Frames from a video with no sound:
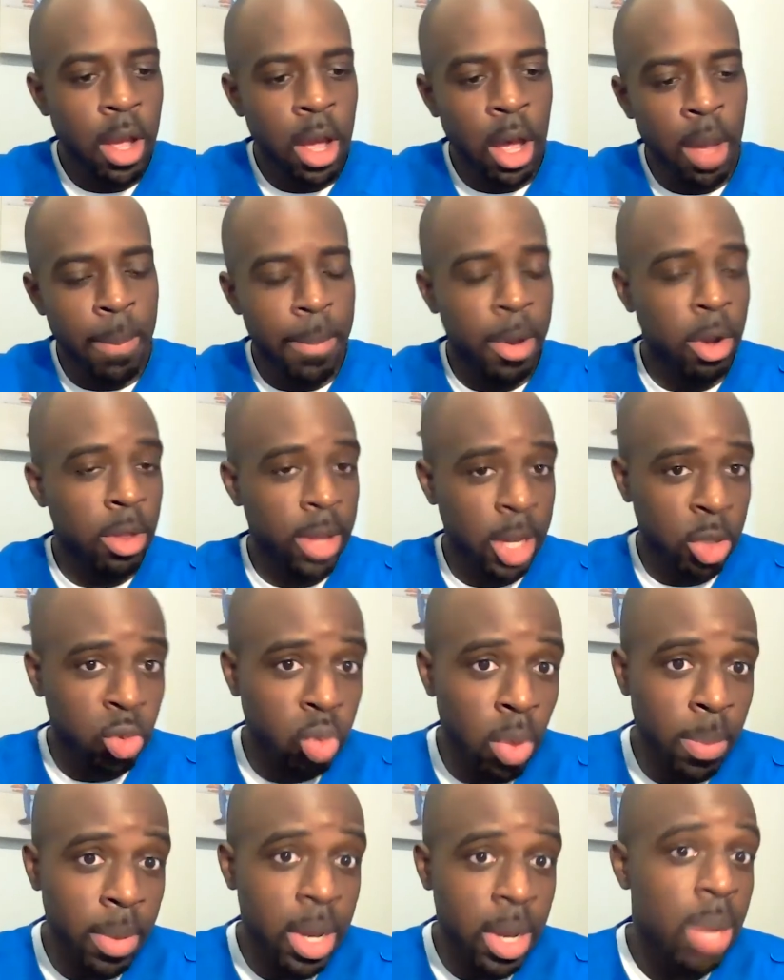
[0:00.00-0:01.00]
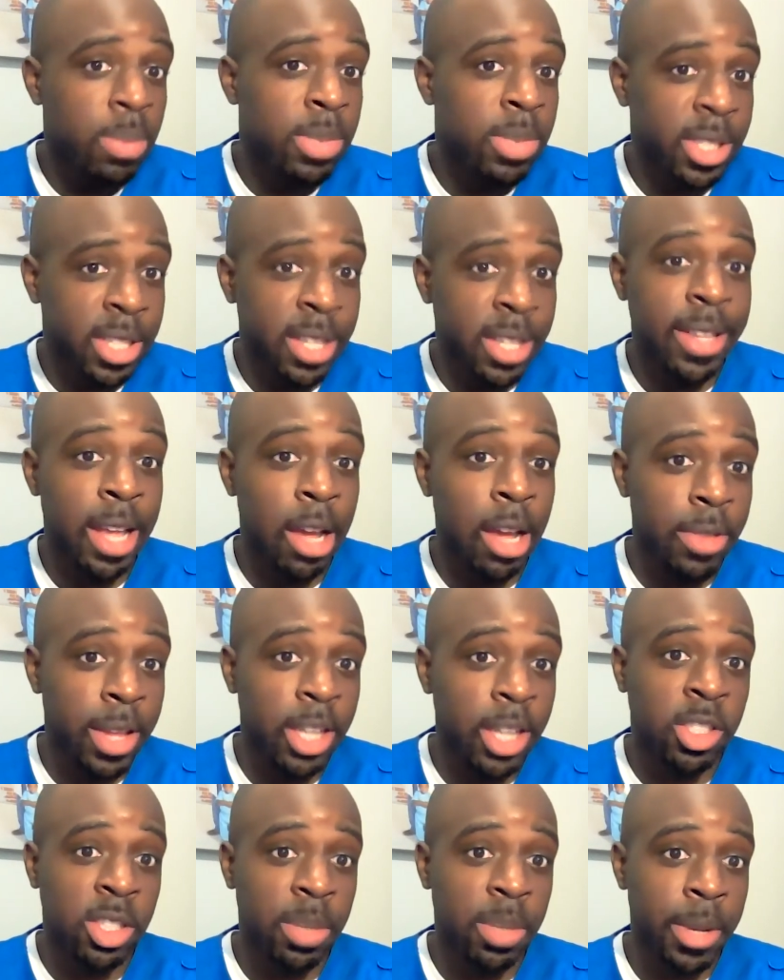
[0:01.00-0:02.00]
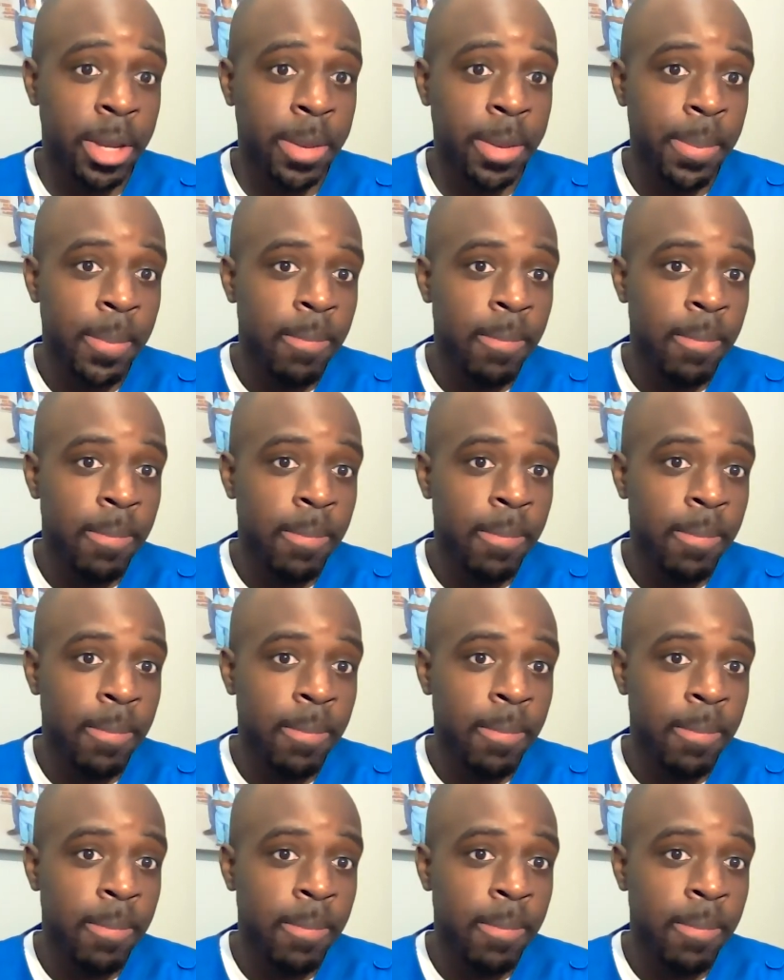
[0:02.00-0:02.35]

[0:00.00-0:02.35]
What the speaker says: a middle-aged woman comes to sit down next to me.